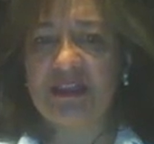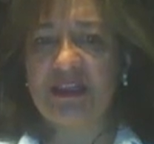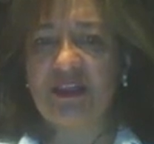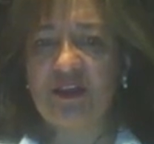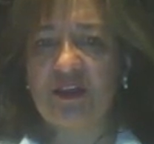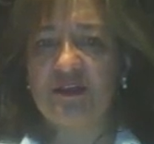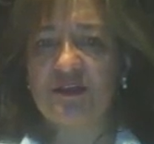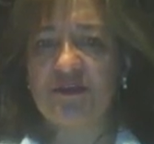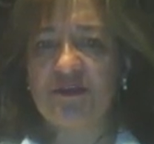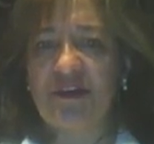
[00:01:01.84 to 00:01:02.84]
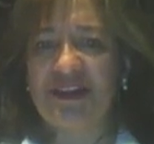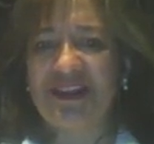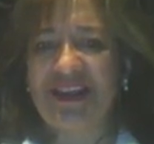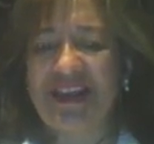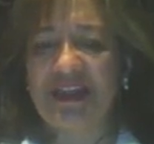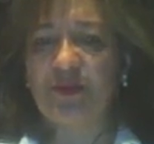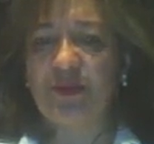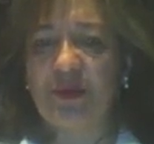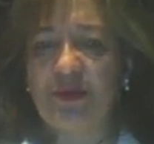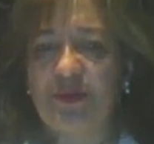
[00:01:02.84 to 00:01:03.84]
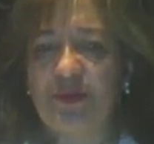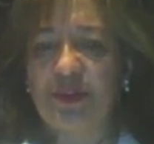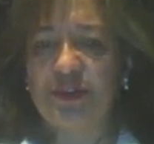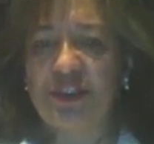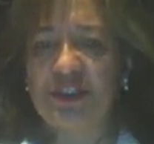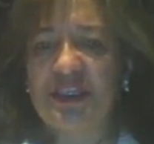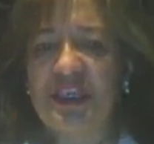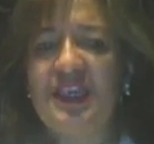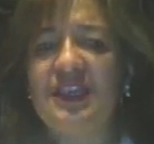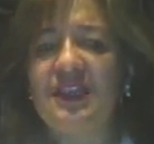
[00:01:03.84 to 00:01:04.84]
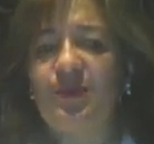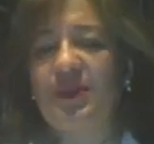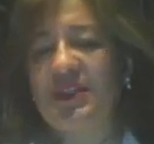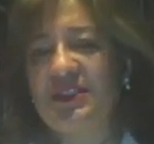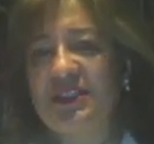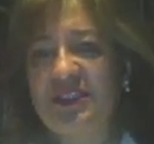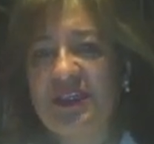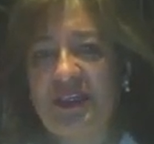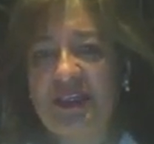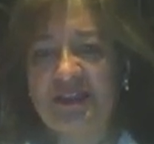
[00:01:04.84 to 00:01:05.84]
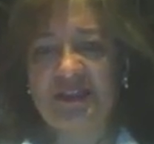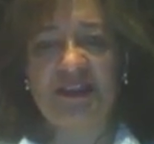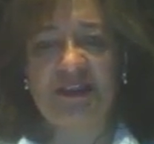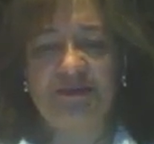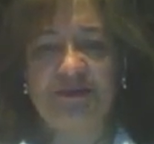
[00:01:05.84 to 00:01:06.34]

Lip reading: that you can also find the Gantt project in the Plantilla Excel.